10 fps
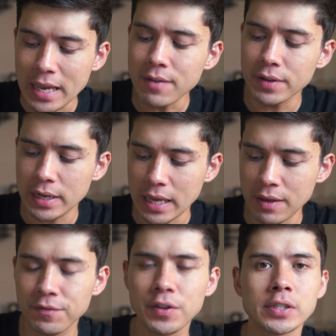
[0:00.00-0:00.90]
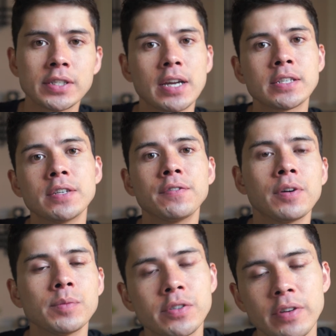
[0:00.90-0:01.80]
even if you're starting
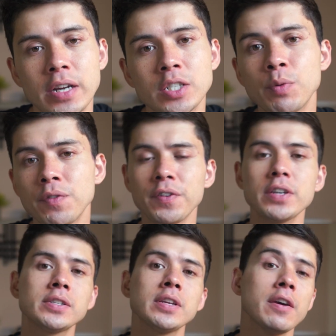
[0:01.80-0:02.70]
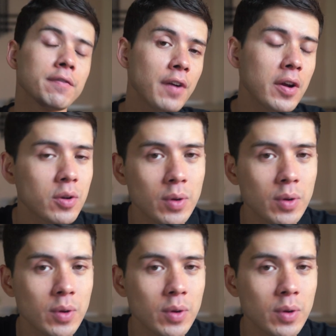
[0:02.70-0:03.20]
from scratch. But first, very